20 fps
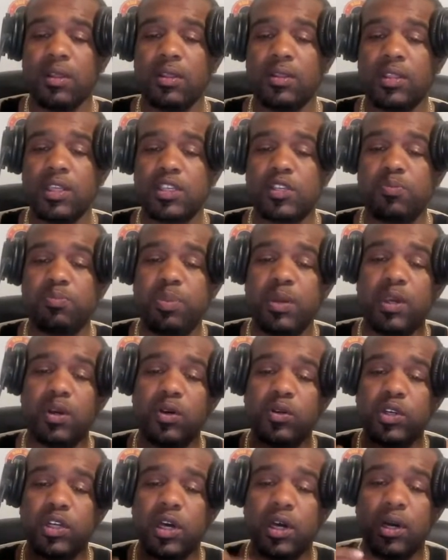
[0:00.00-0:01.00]
this
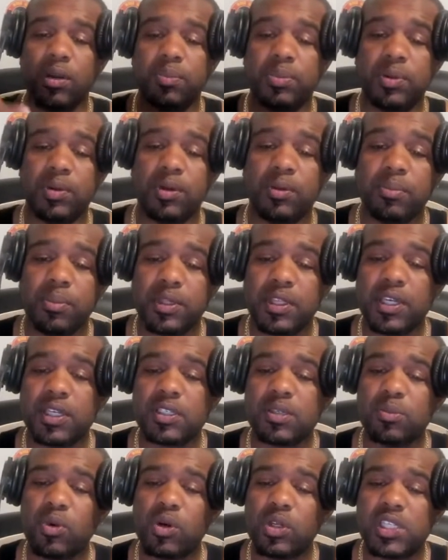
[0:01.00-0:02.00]
build up. But there's
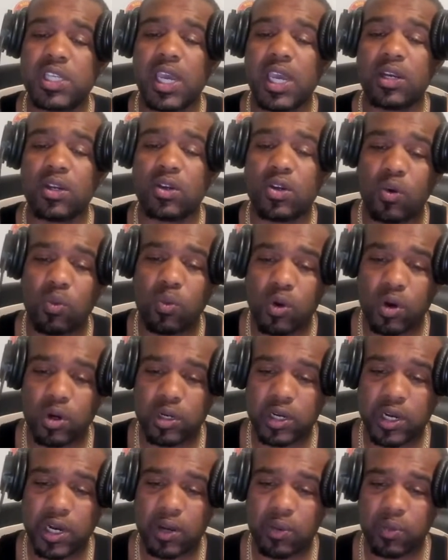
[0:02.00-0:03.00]
a more technical word
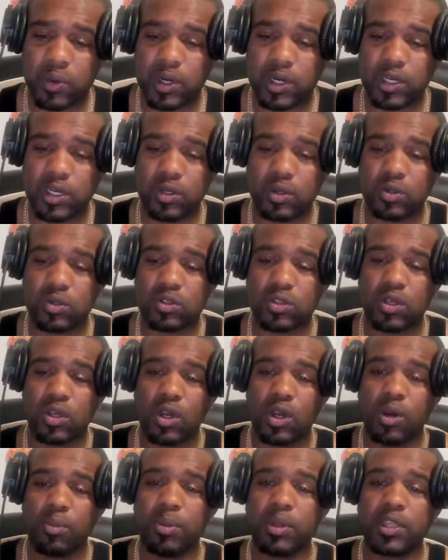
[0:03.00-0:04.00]
that I want to use.
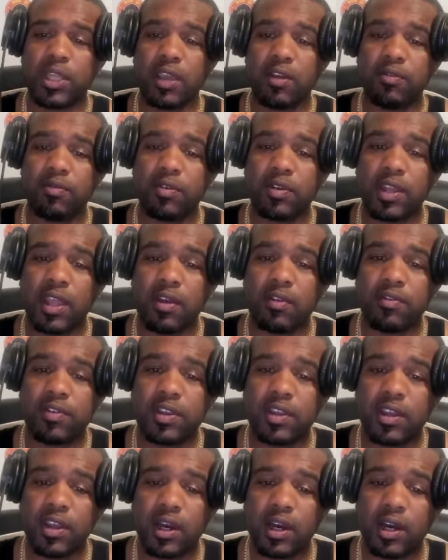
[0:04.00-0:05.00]
But they've
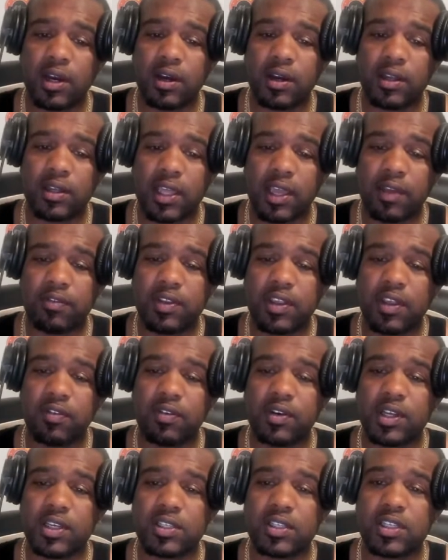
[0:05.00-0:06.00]

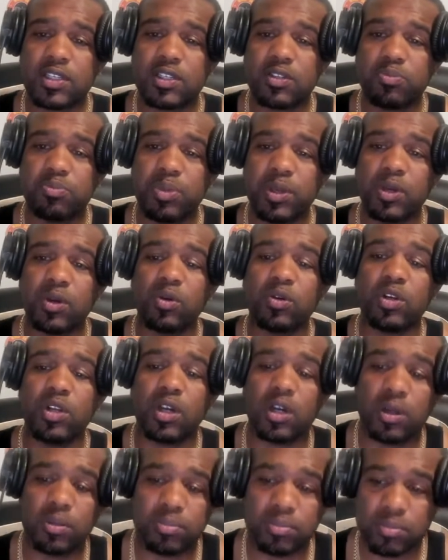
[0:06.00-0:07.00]
given us this build
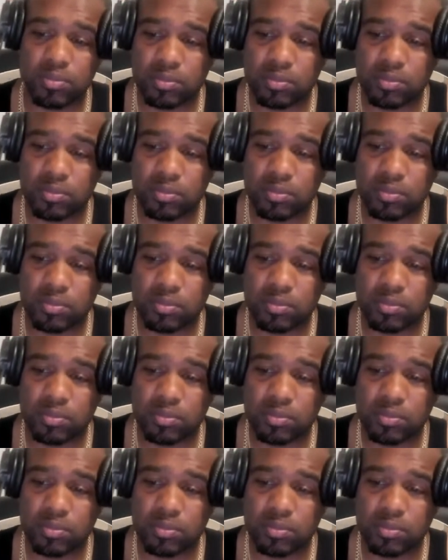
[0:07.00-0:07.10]
up